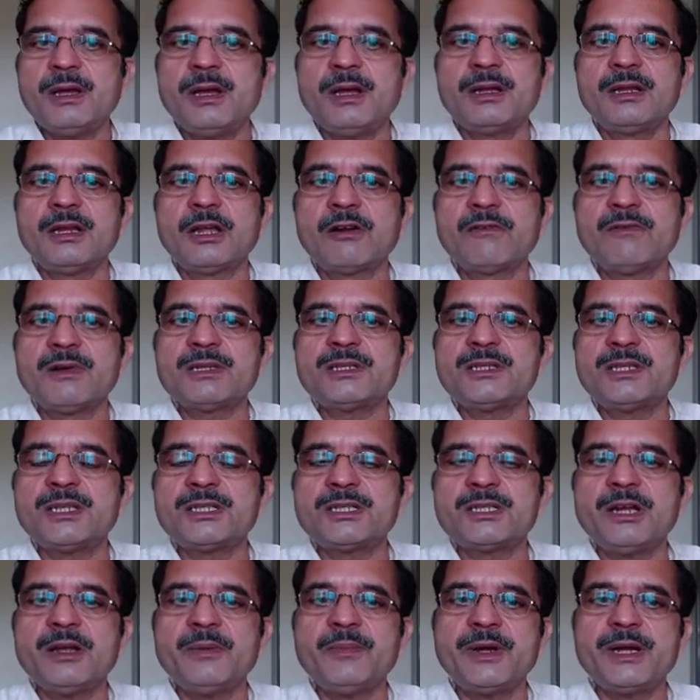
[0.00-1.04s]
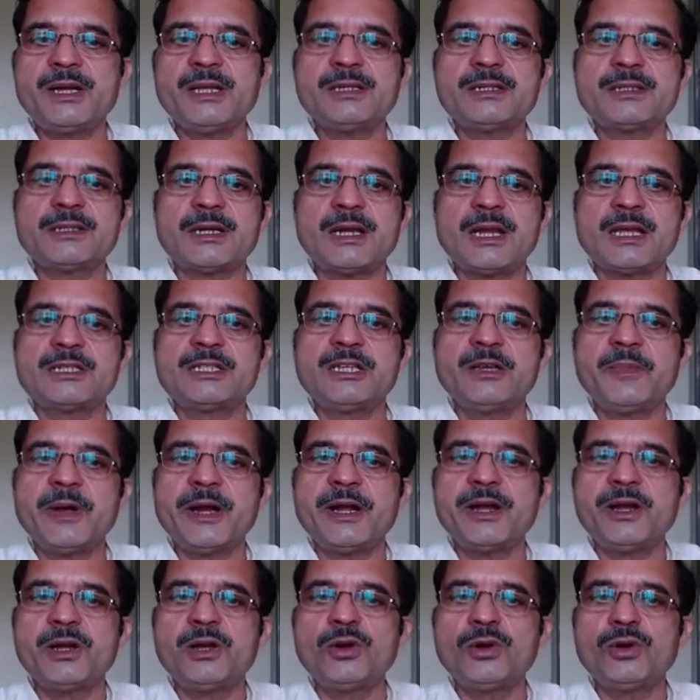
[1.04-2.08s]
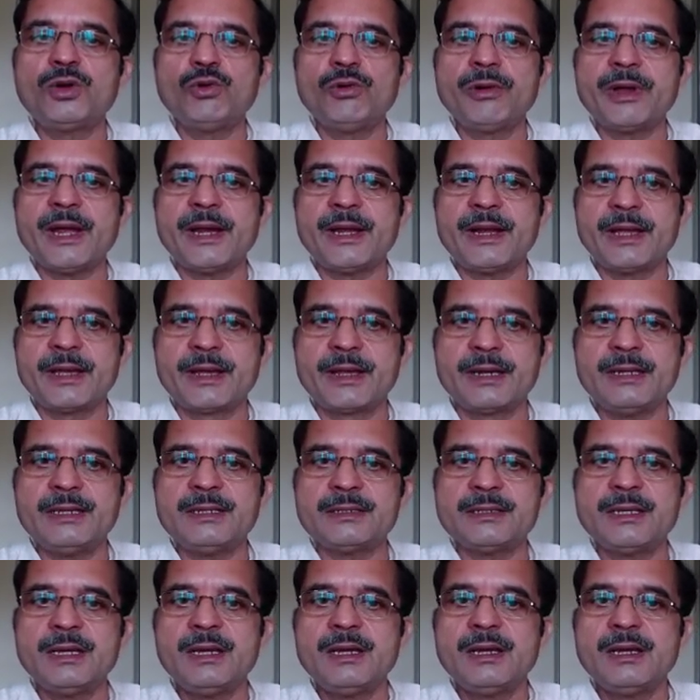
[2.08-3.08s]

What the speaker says: Nervous system, it is classified into two categories: